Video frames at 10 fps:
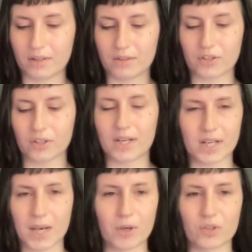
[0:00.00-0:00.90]
There's a lot of
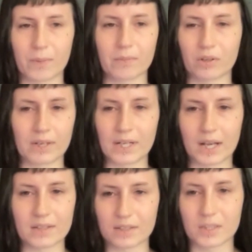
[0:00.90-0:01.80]
typos, but I'm going to read it
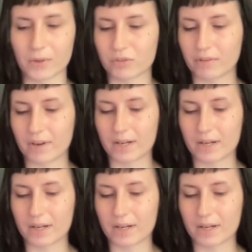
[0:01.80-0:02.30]
as it's supposed to be read.